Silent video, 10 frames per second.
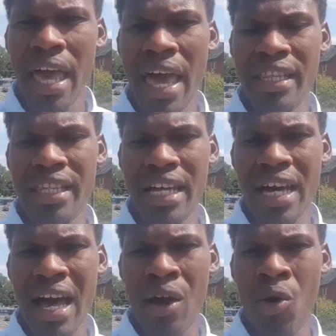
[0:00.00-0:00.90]
And
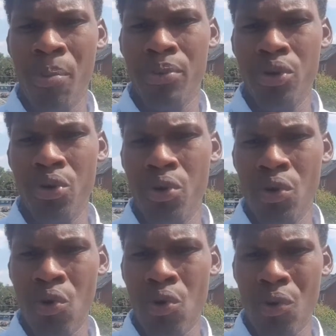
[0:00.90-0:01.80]
I hope
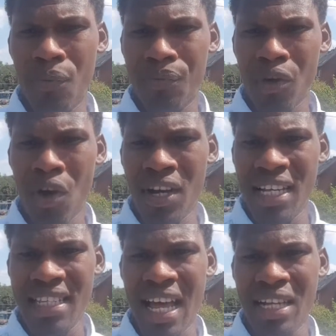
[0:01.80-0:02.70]
you
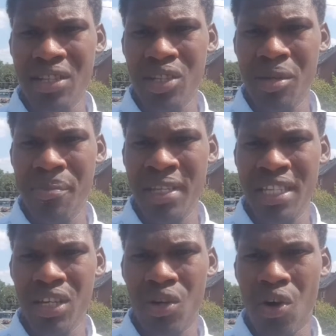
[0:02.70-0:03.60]
understand the
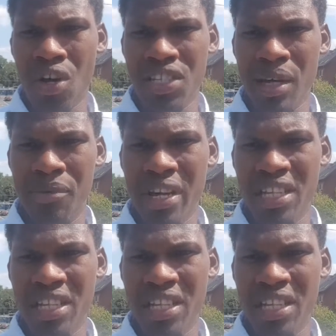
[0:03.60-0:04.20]
basic concept.